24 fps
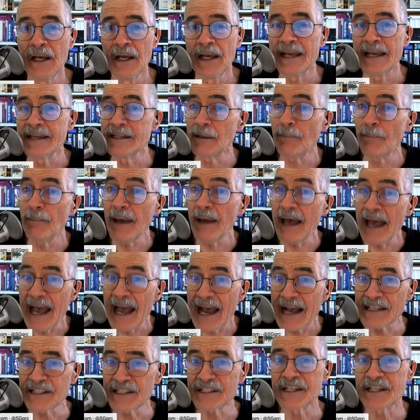In the
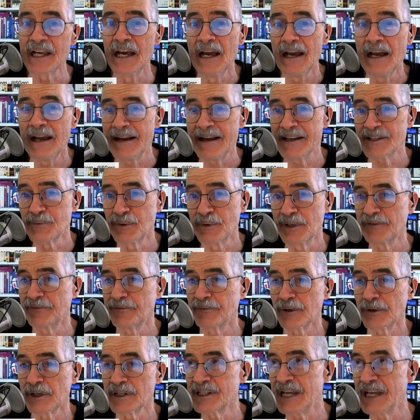past, as with,
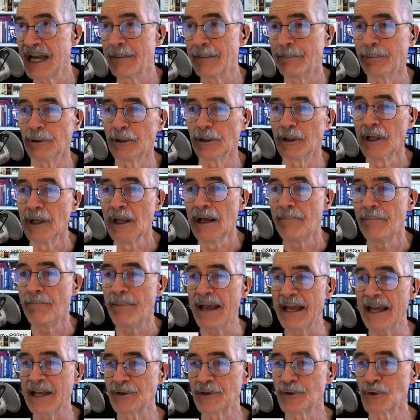for example,
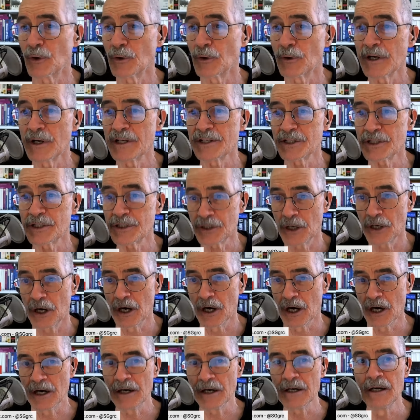Pandora's
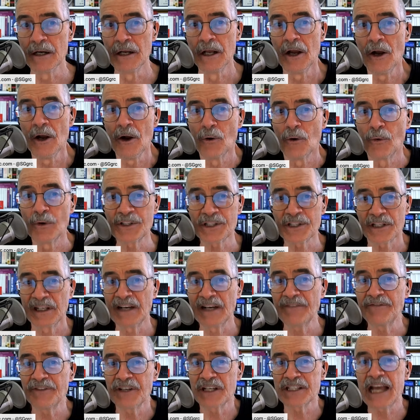Star, which
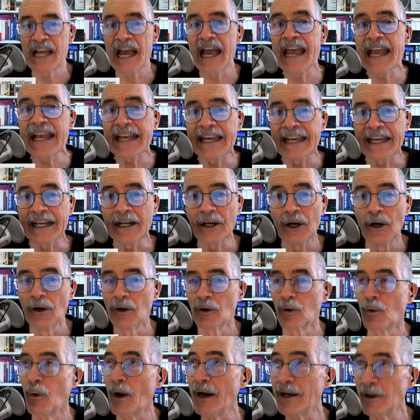left us hanging
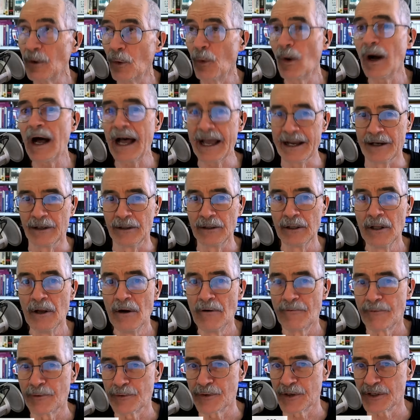quite a while
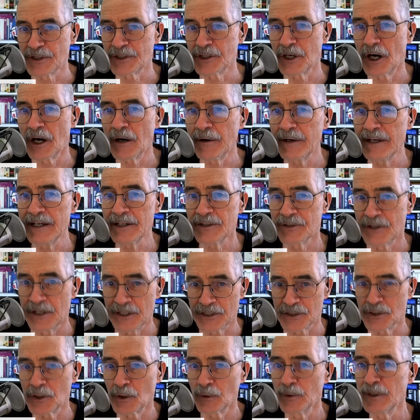for the story, the
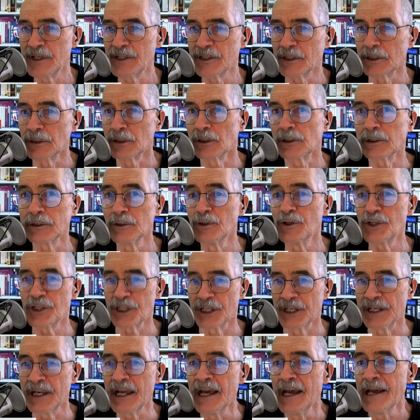story's
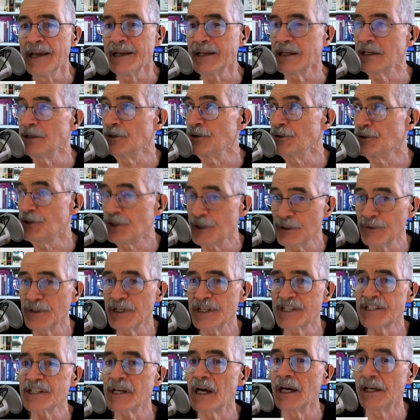conclusion in
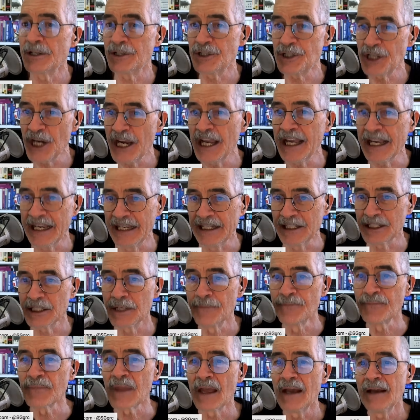Judas Unchained,
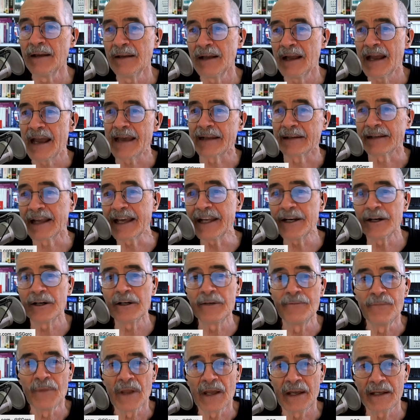And
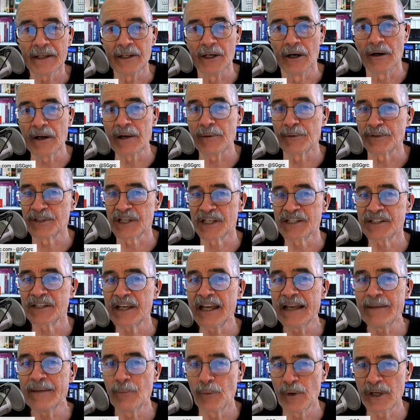later, you know, it was the
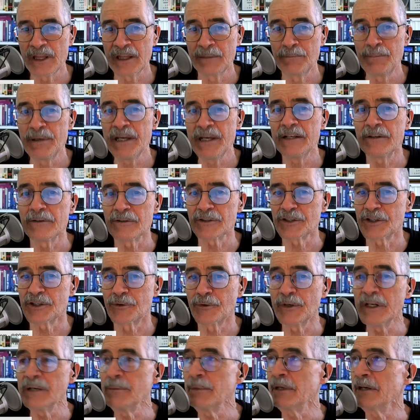same with Peter's
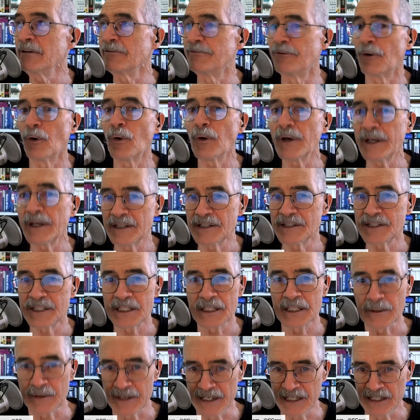Dreaming Void
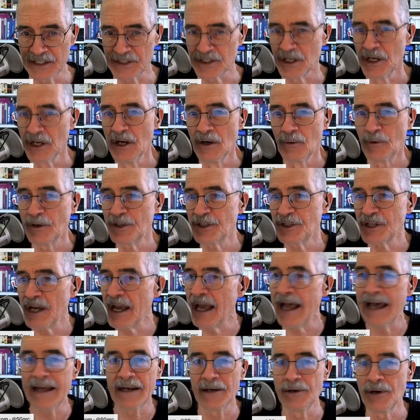series, which
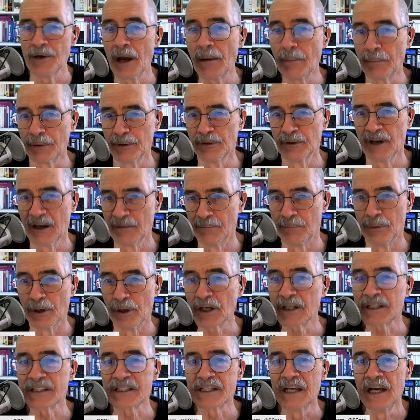had a number of
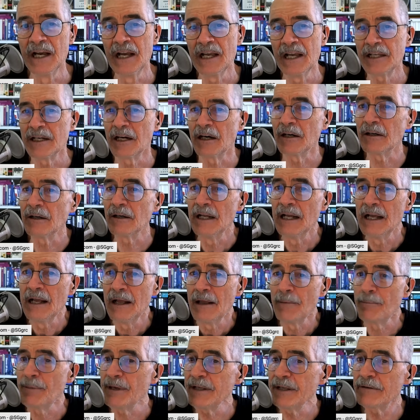books. You know,
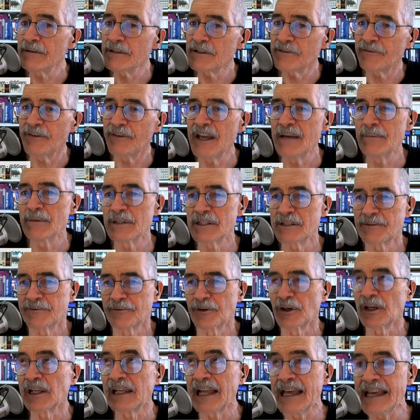Peter's famous
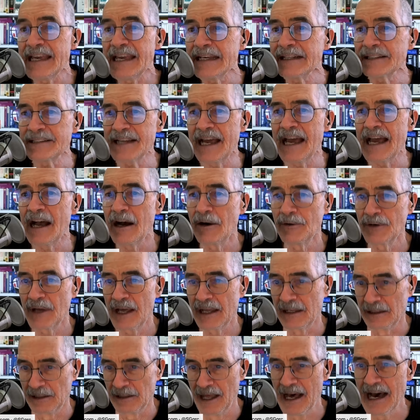for laying down
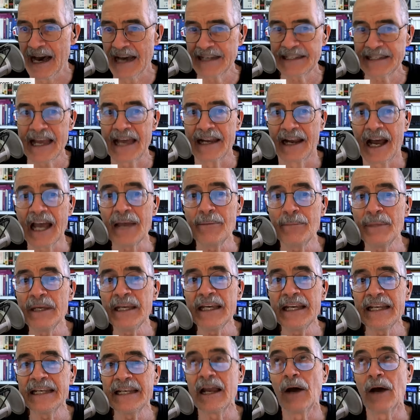a lot, and I
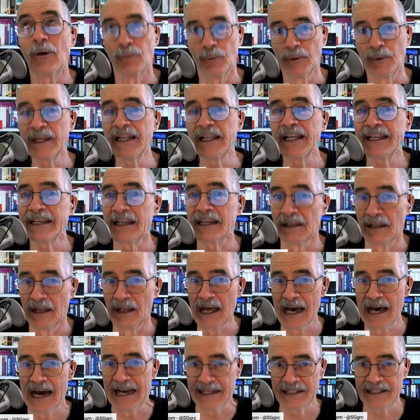mean really a
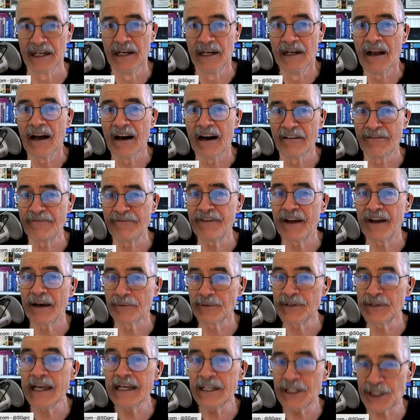lot, of
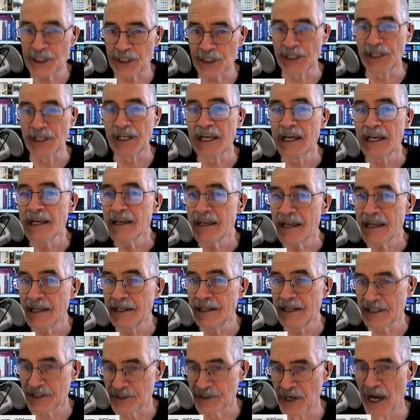foundation in
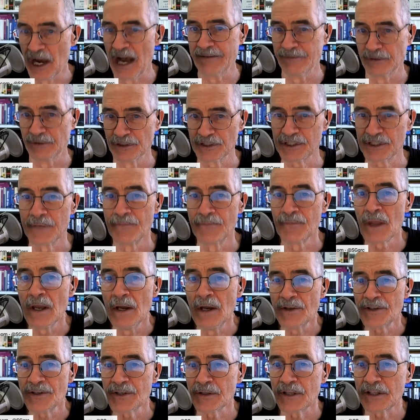his novels,
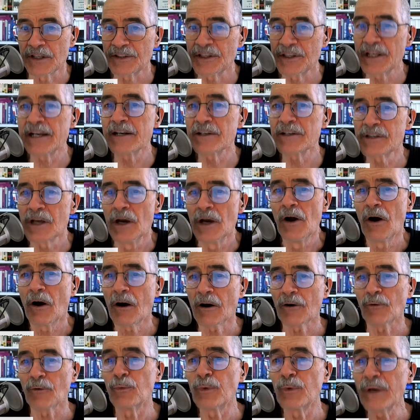so that things
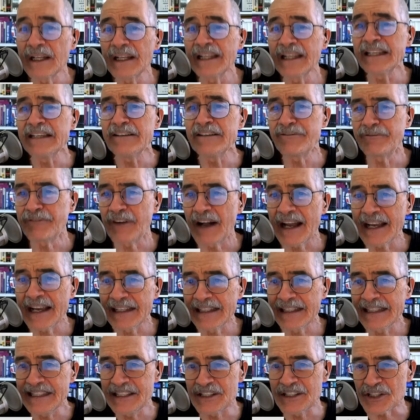are really
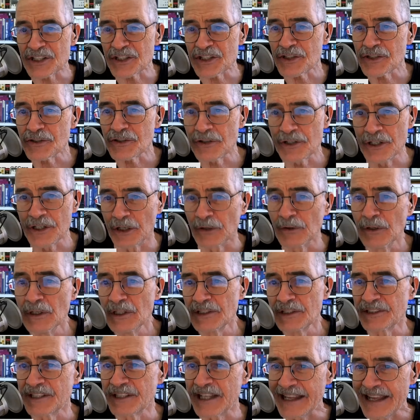finally just, you know,
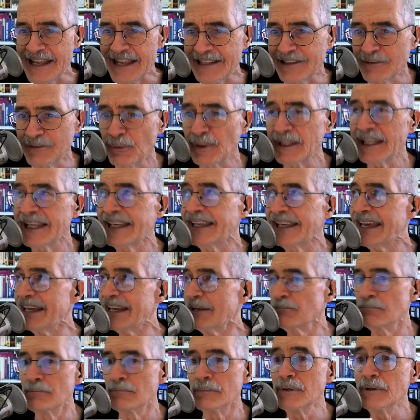they really get
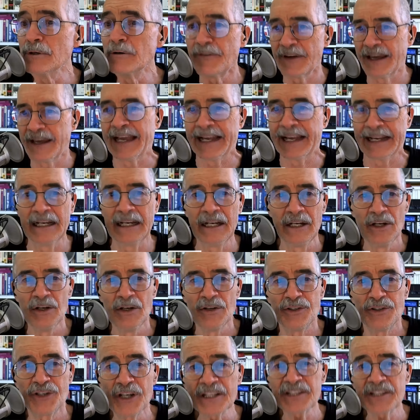moving
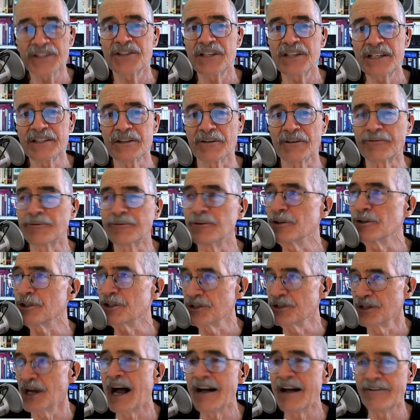just as the first
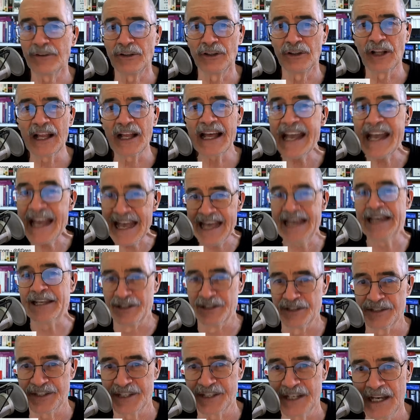novel
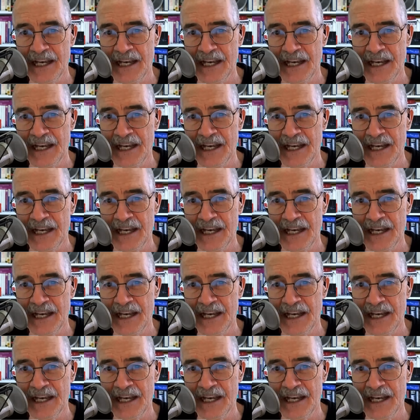ends.